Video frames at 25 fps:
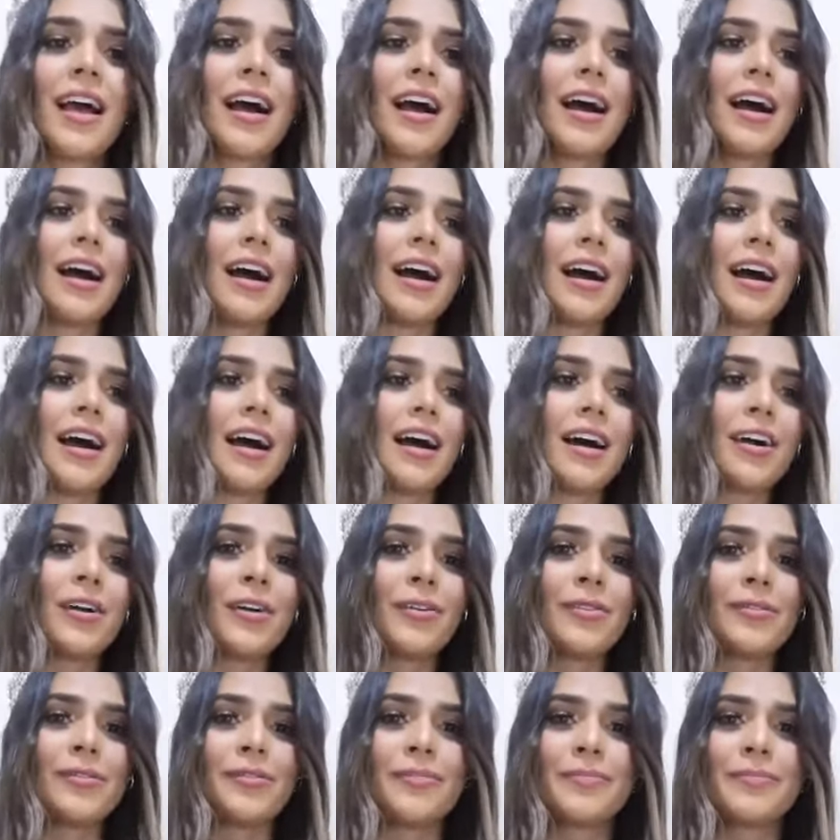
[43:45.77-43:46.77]

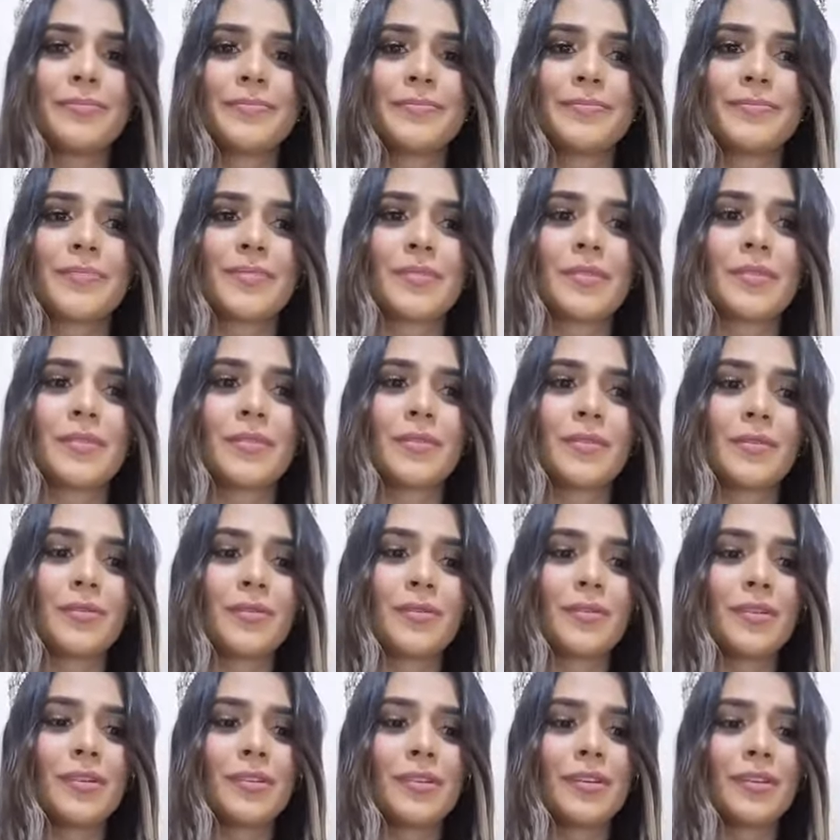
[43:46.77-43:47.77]

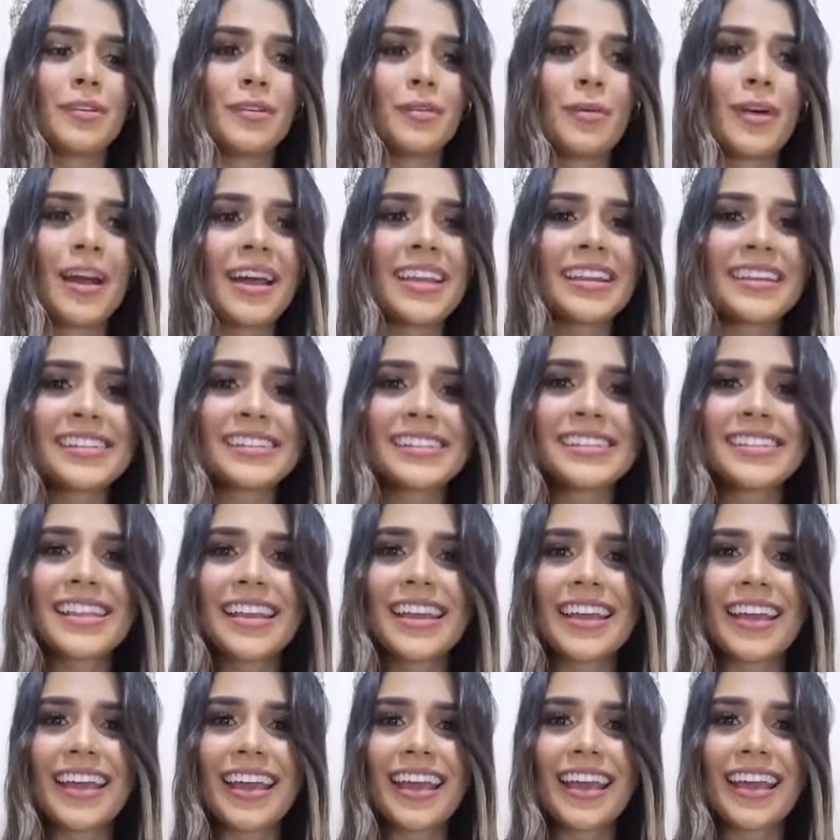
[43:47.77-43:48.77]
What is
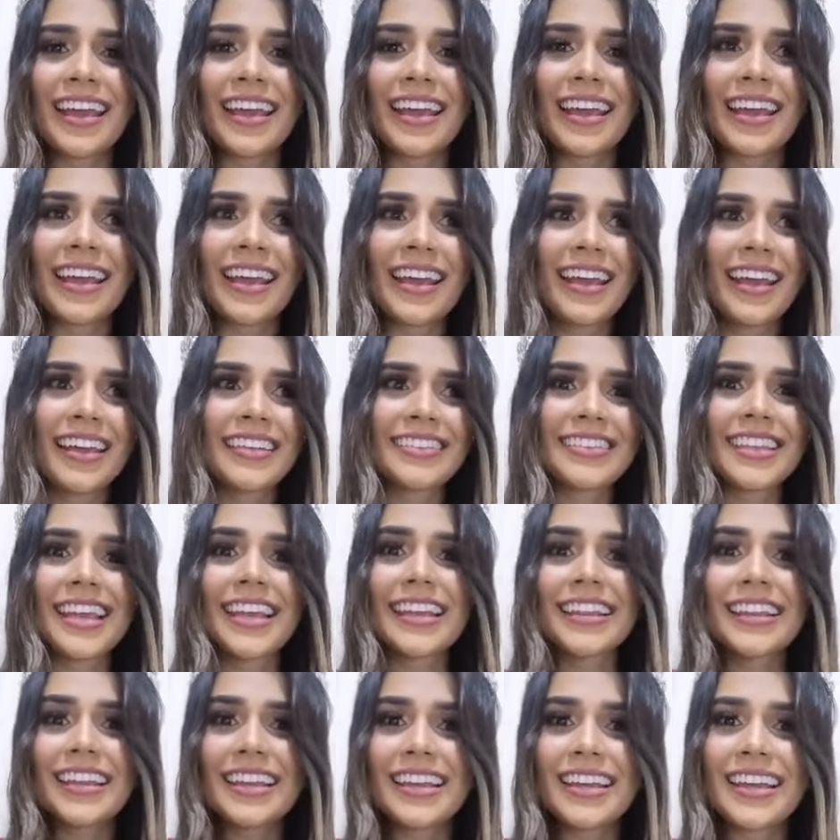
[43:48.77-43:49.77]
the
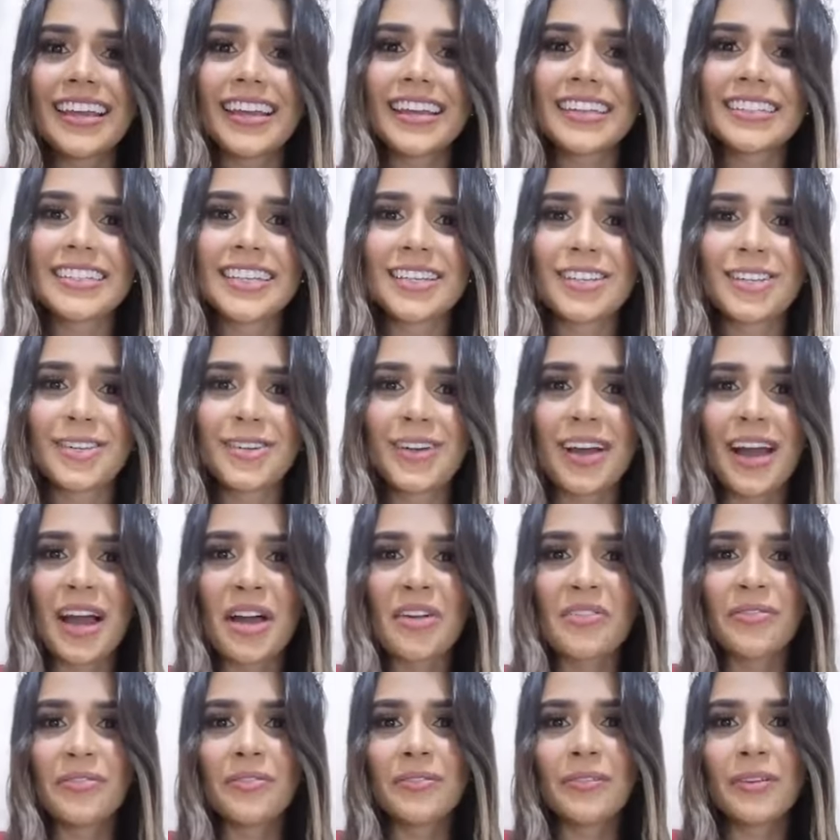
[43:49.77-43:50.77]
idea that you
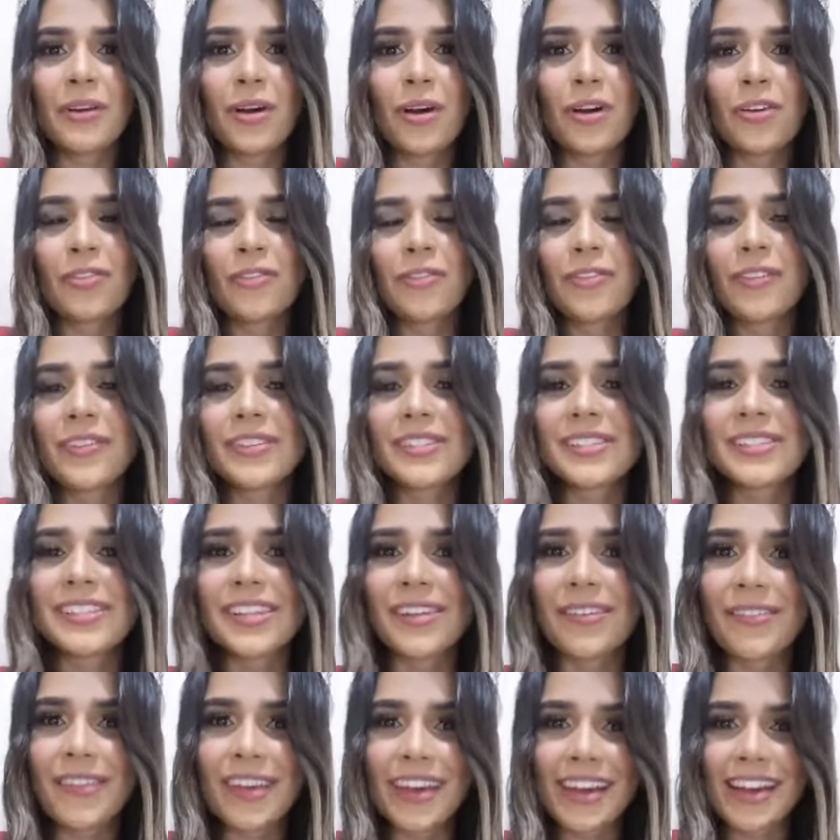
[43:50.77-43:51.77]
have of
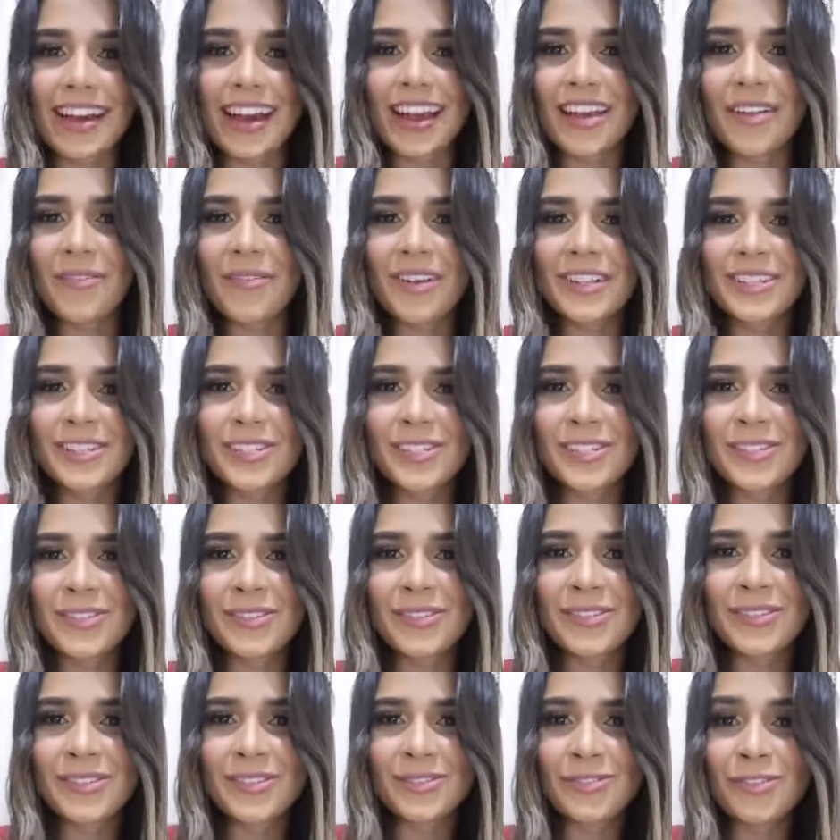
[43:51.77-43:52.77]
Costa Rica? I want
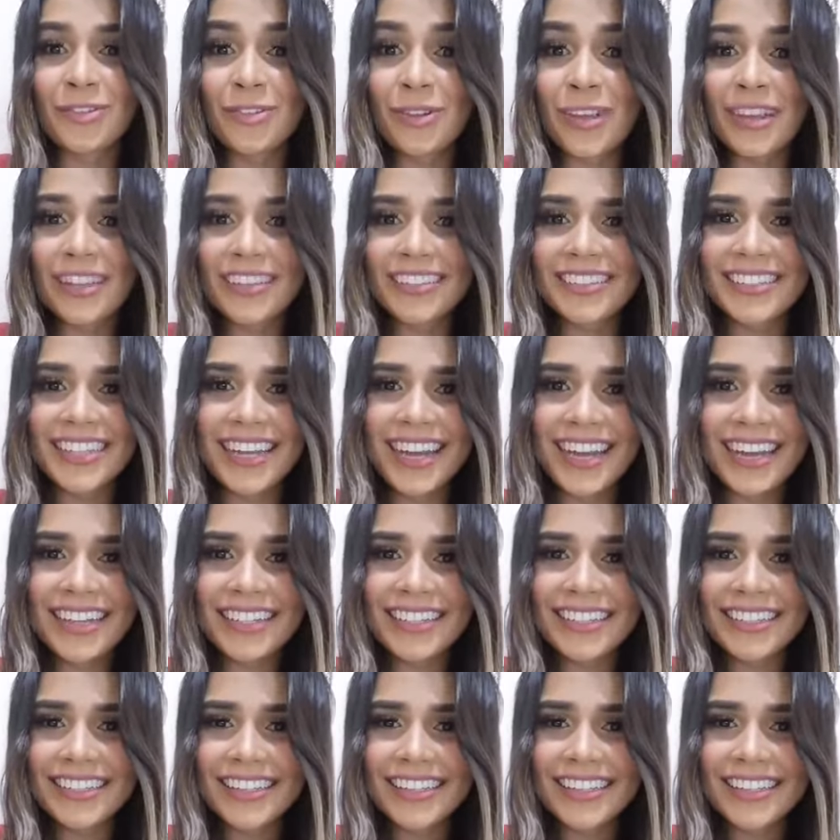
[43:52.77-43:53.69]
to read that